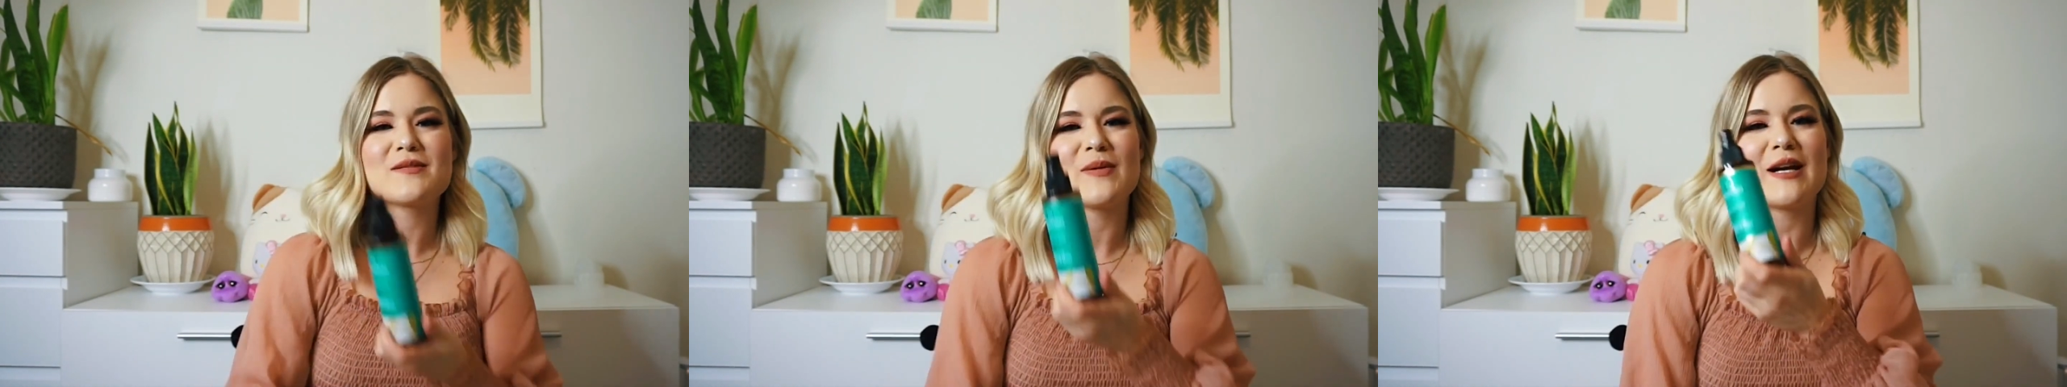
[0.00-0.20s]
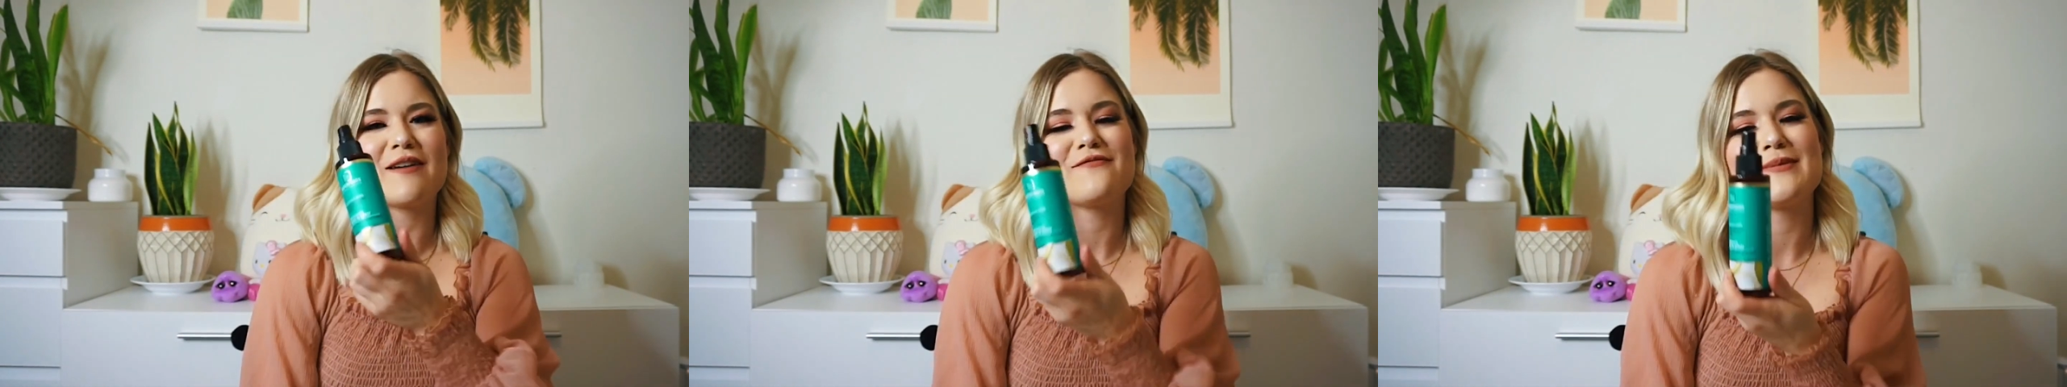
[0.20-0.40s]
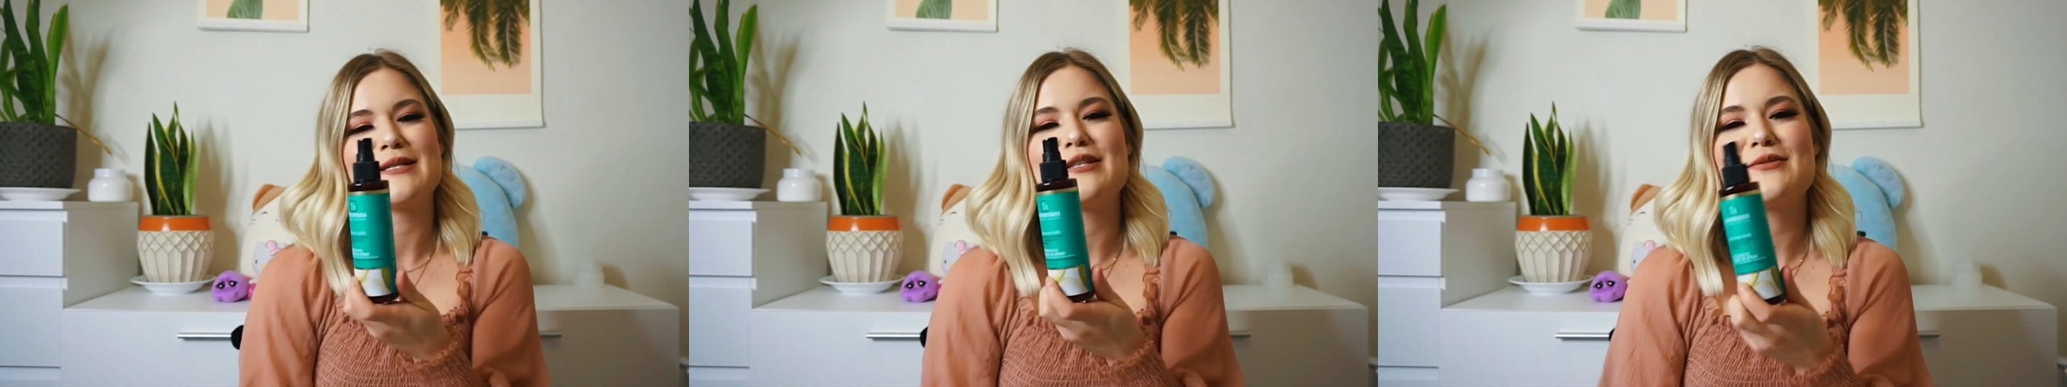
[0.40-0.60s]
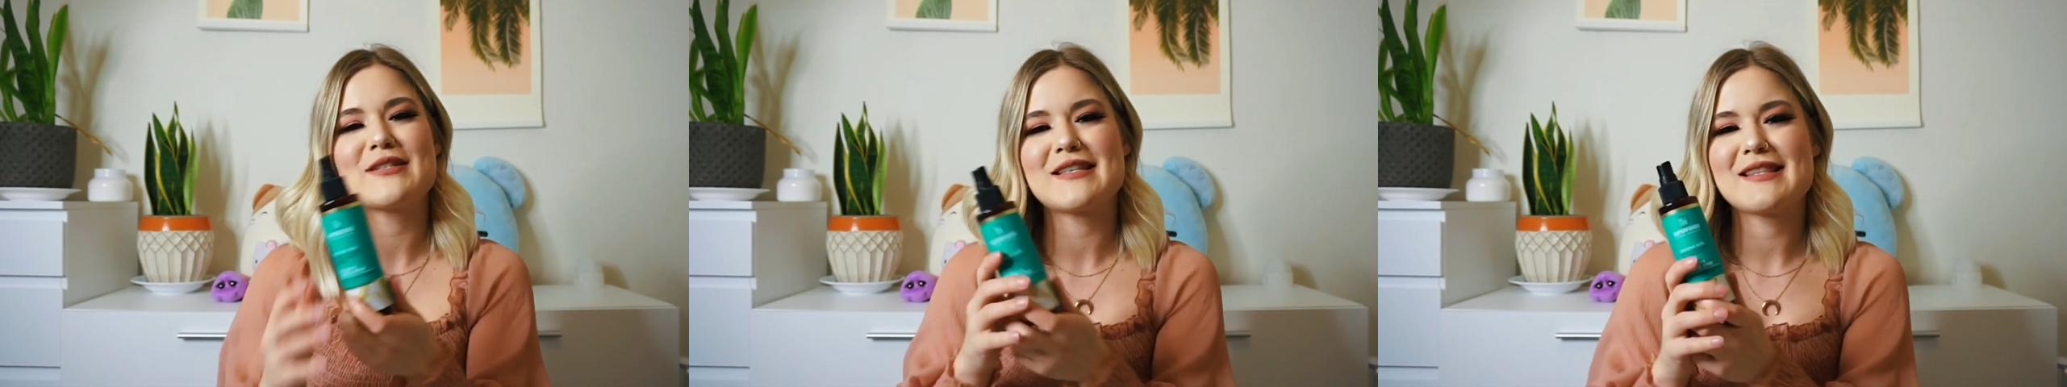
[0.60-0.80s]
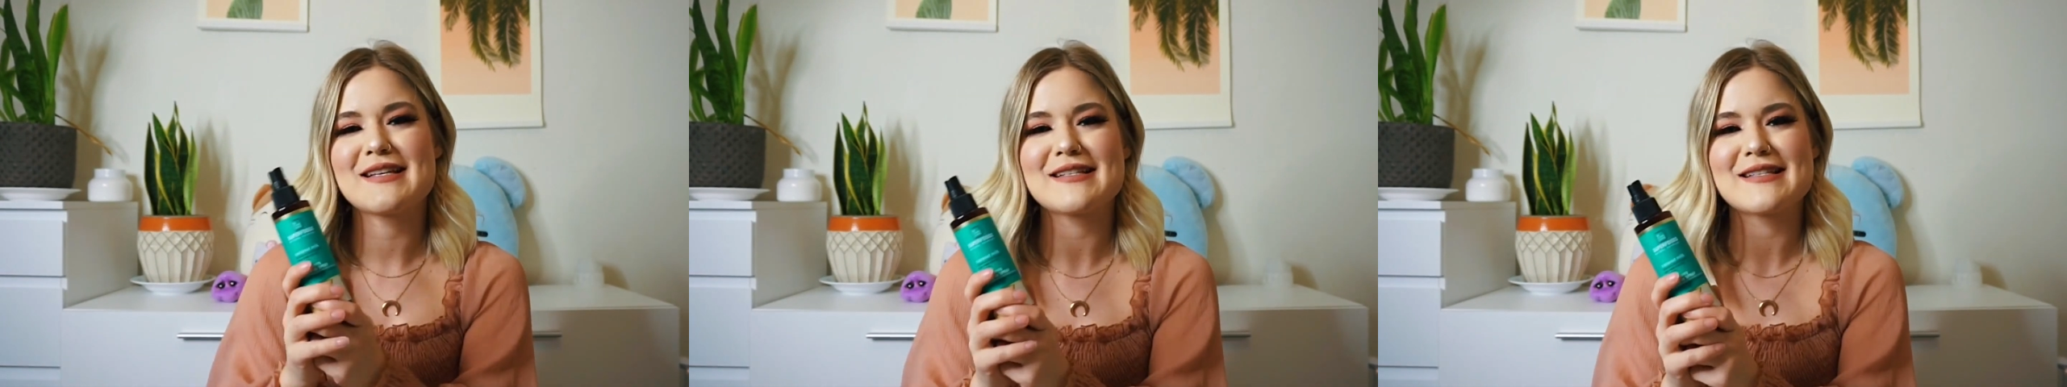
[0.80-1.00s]
but I've been
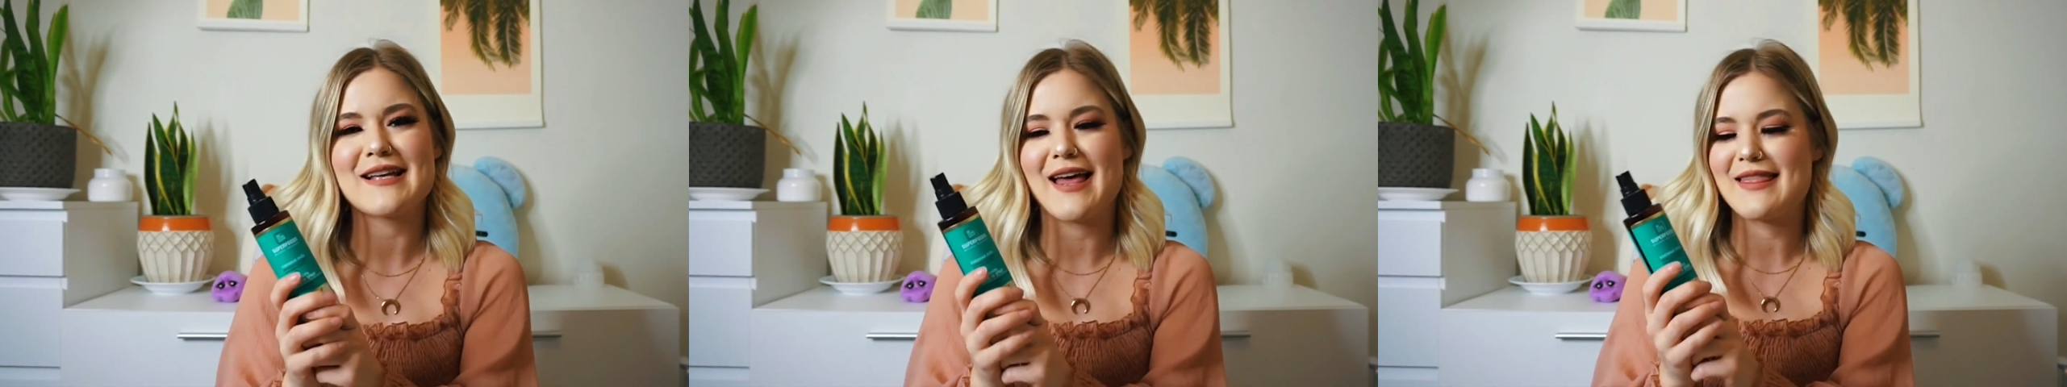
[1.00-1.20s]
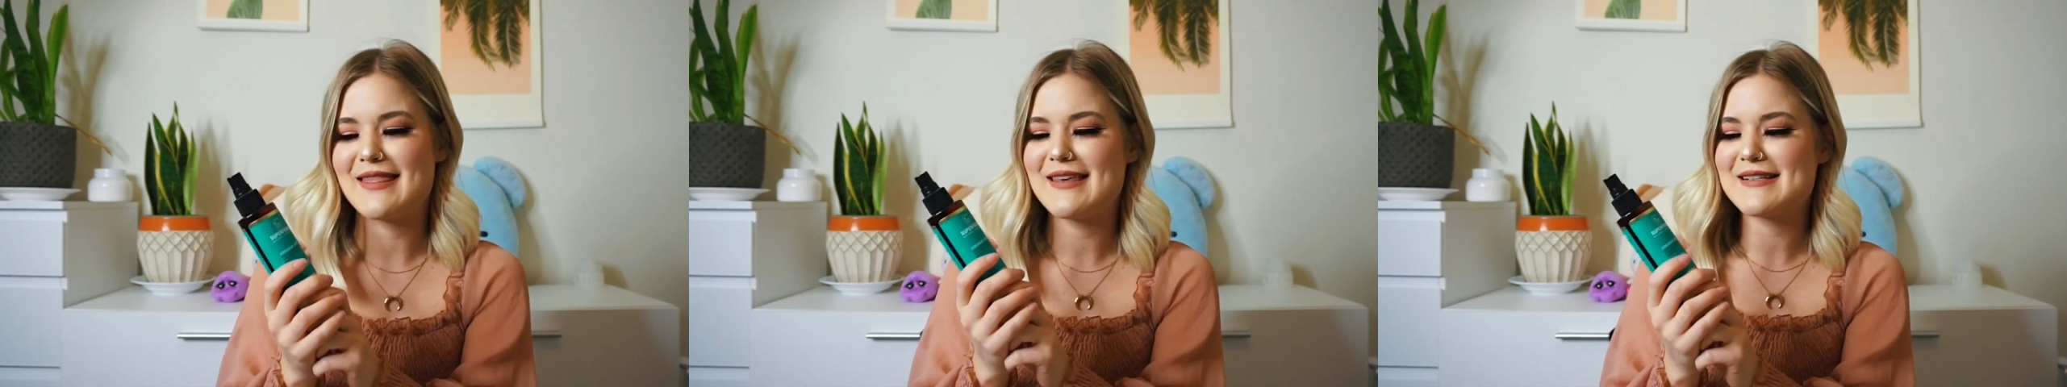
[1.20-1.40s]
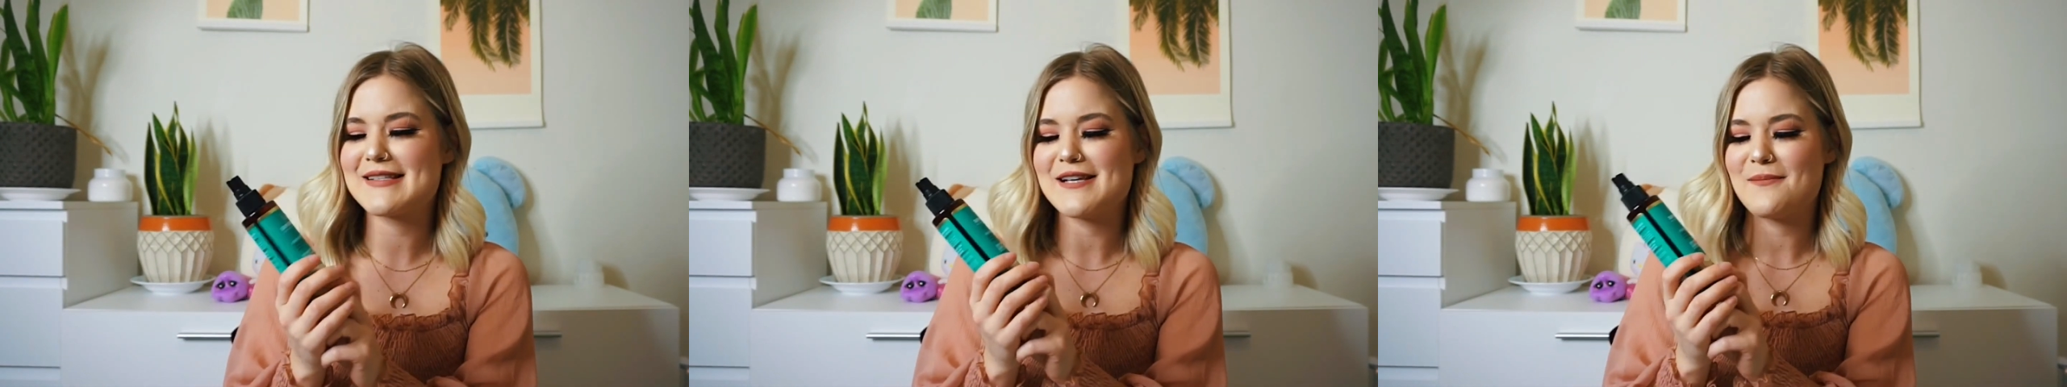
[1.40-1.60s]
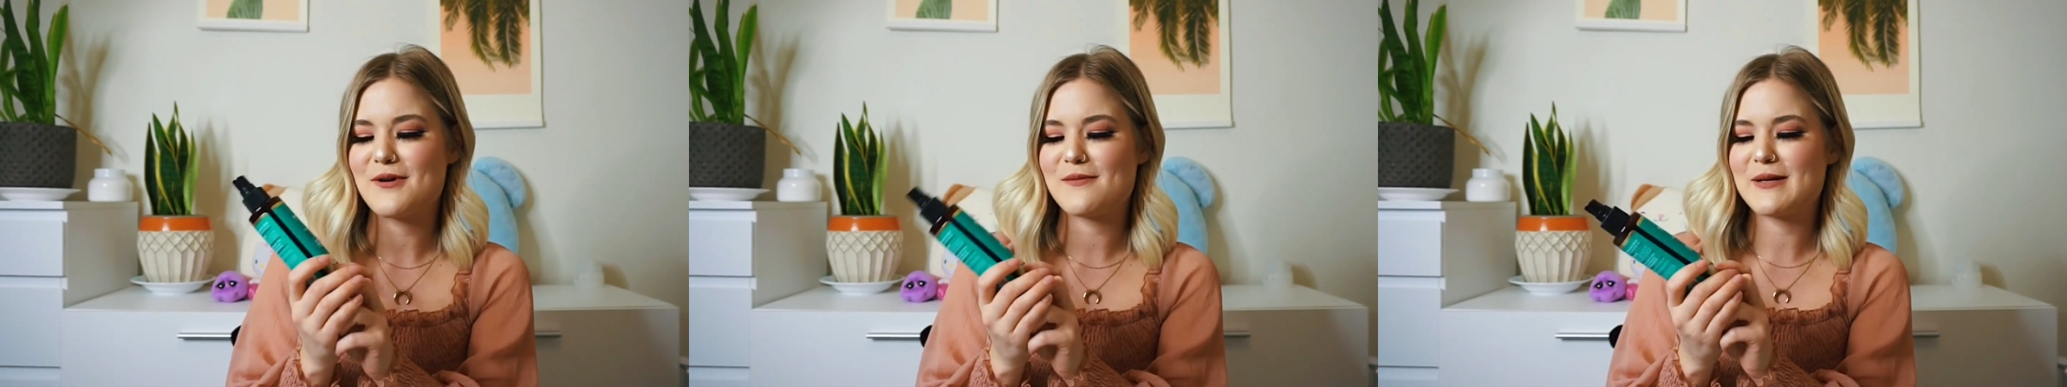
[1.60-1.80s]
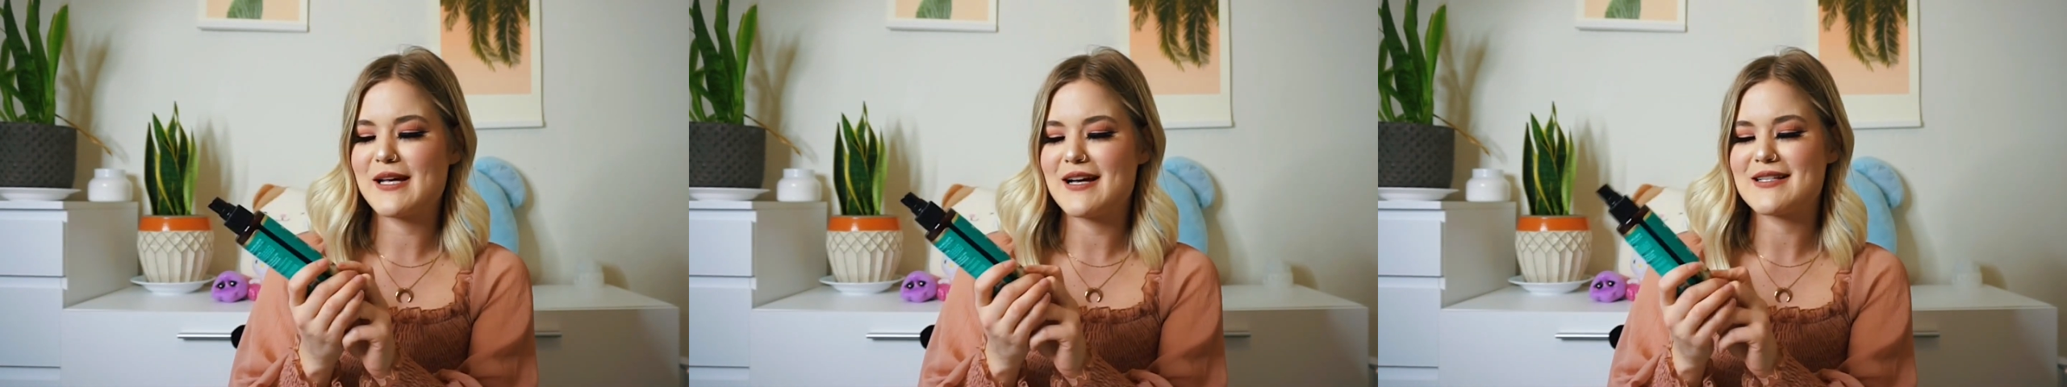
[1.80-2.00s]
using this this
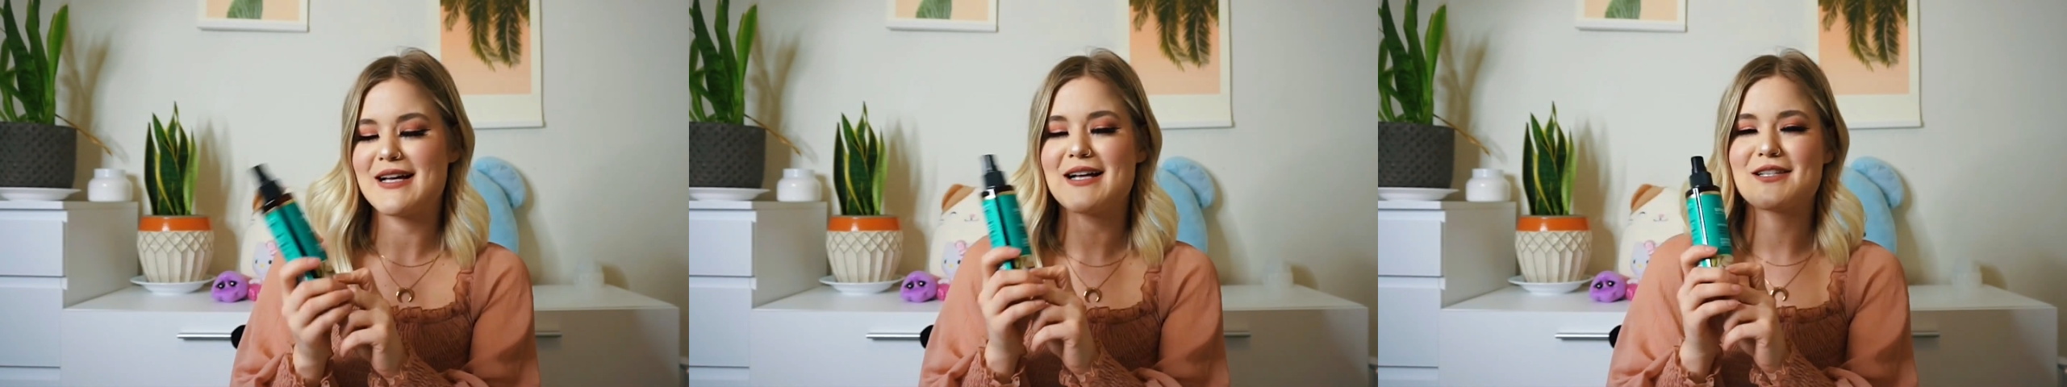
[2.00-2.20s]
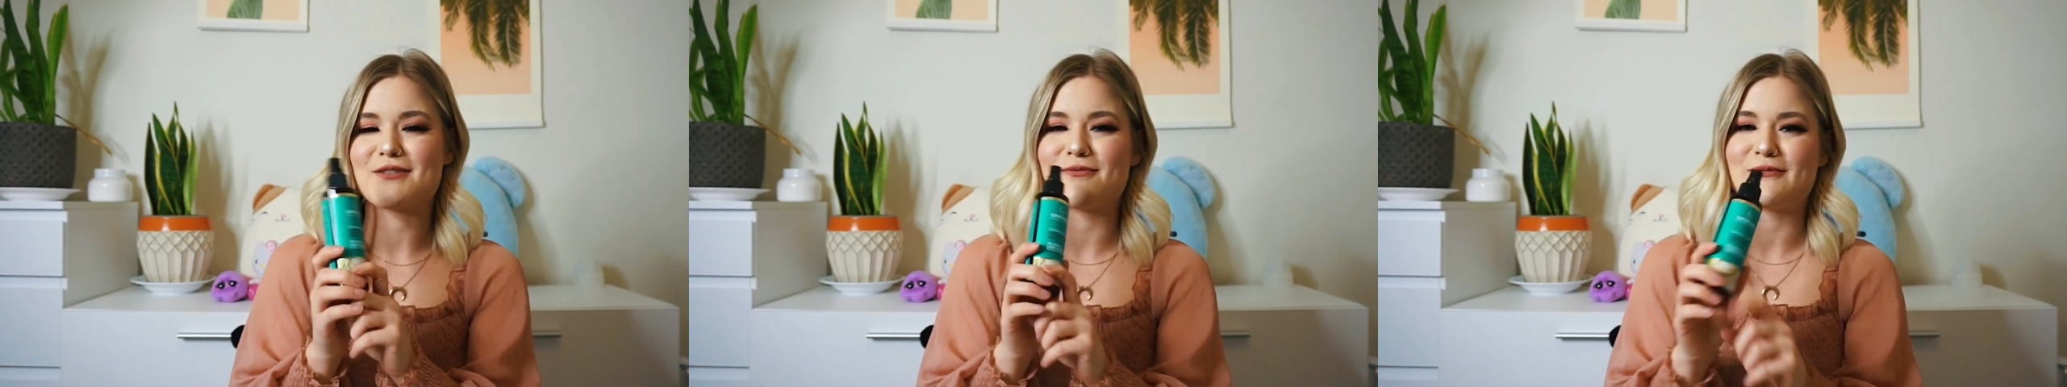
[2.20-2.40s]
summer because it has a